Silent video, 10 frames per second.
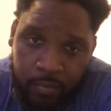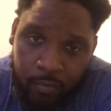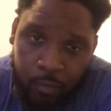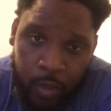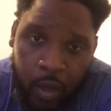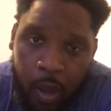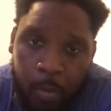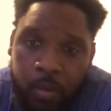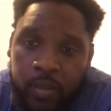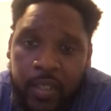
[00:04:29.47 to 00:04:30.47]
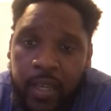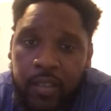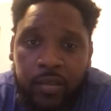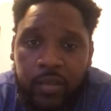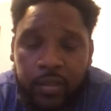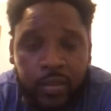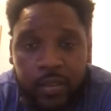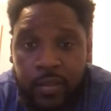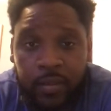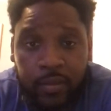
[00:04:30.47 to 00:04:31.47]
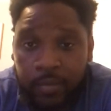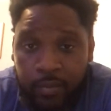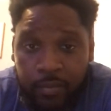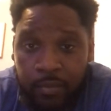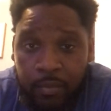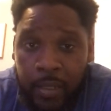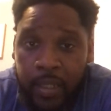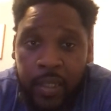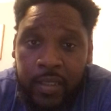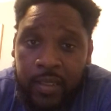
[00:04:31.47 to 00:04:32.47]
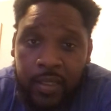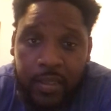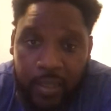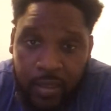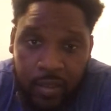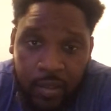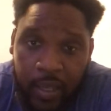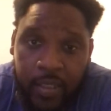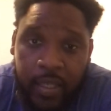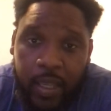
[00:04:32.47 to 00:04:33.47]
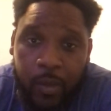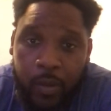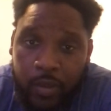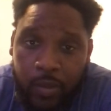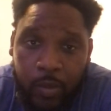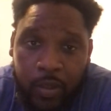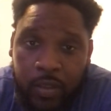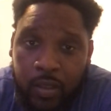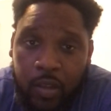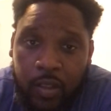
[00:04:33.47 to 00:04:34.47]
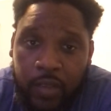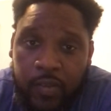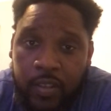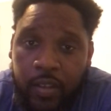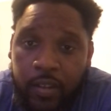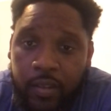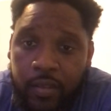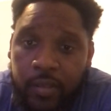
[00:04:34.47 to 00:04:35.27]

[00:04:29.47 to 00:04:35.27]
When it all boils down to it, money doesn't exist. You can't take it with you when your soul leaves this earth.